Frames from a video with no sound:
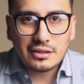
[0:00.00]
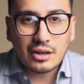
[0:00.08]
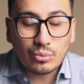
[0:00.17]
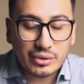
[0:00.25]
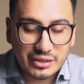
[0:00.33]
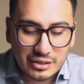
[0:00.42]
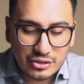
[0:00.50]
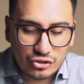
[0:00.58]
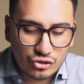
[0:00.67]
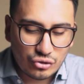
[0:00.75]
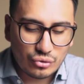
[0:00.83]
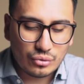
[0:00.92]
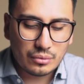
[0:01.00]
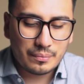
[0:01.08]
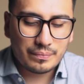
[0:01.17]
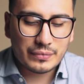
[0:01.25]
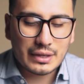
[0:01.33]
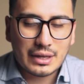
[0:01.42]
Now with this shoe,
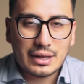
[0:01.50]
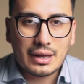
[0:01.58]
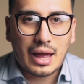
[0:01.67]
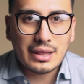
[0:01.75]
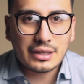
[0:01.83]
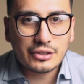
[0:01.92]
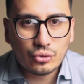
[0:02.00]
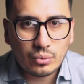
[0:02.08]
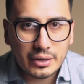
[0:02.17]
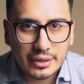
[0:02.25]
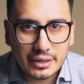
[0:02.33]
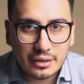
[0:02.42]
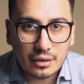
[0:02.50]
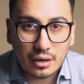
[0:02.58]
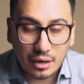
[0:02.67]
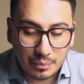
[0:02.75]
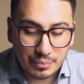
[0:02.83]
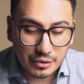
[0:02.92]
I like to wear it
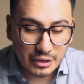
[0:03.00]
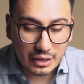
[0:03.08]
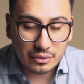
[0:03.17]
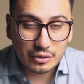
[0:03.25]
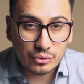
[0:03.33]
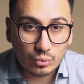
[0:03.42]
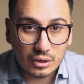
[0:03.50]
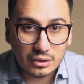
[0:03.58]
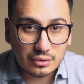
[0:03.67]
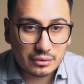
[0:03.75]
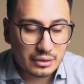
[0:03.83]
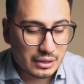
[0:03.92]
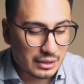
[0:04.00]
up or down as well.